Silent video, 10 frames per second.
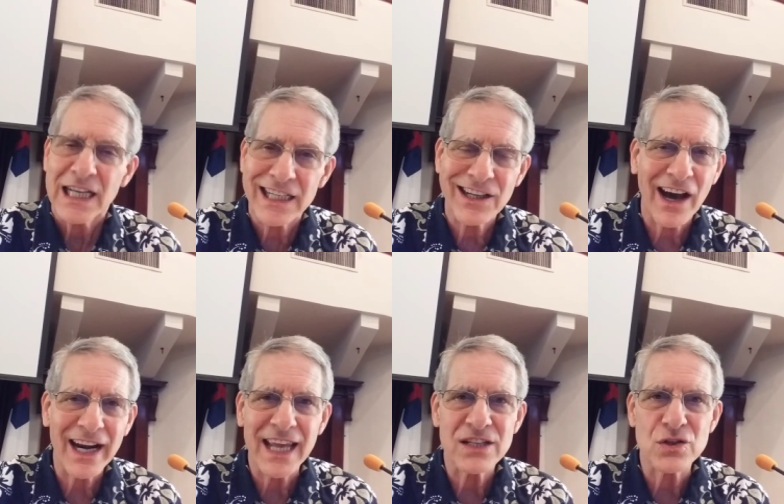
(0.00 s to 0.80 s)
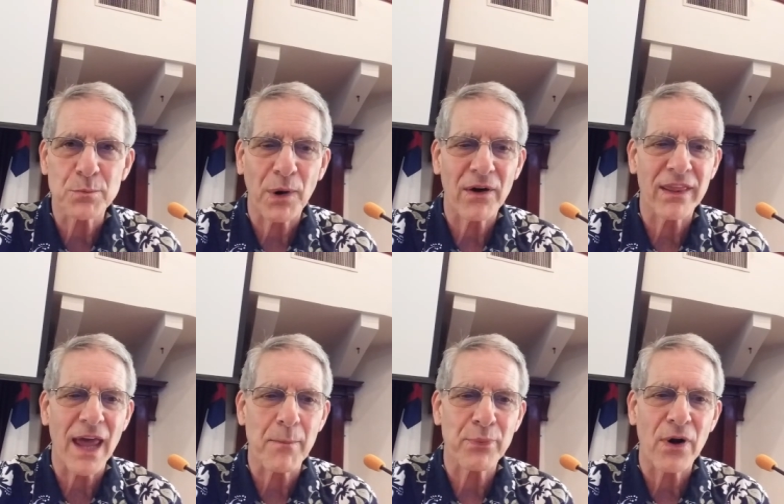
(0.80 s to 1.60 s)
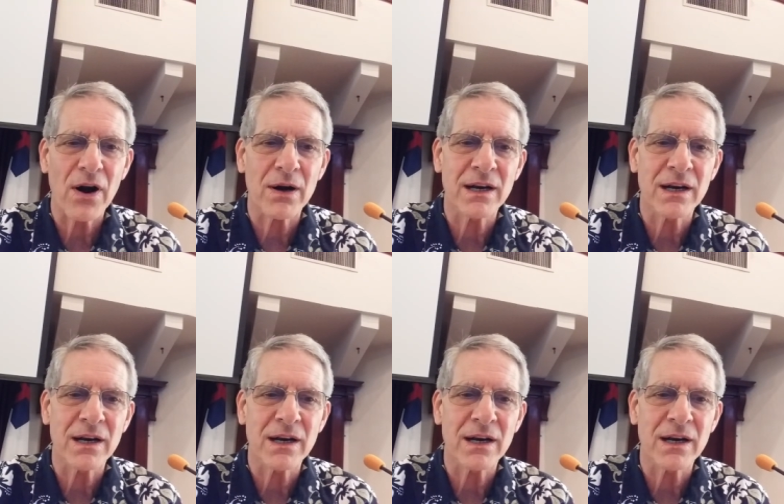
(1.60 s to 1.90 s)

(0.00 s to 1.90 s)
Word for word: And God answered part of that prayer,